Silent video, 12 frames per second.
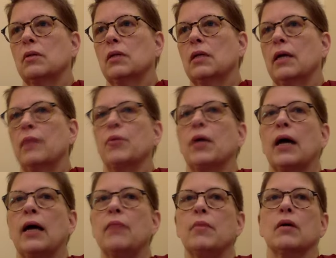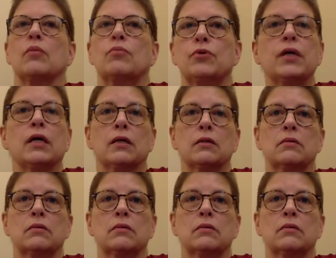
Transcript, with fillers: I'm, I'm a Buddha,